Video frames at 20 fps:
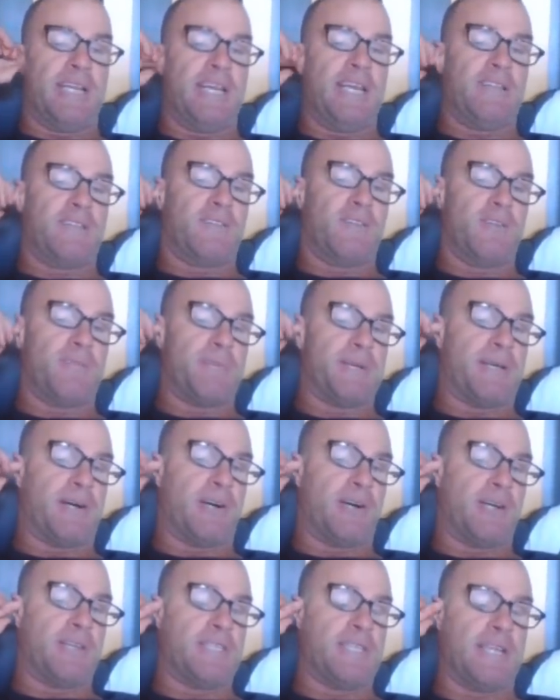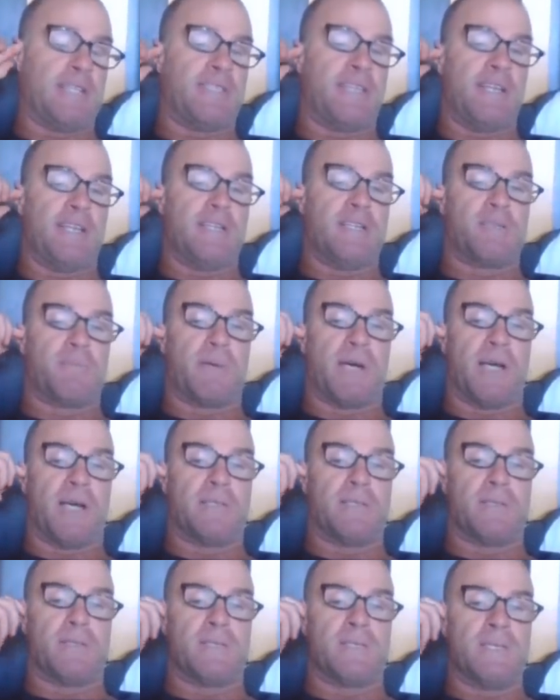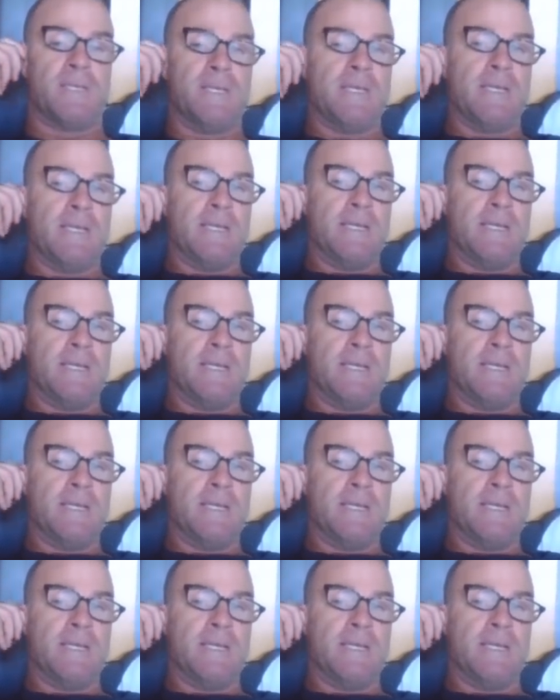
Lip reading: and he kicked 2 behinds. He had 10 disposals,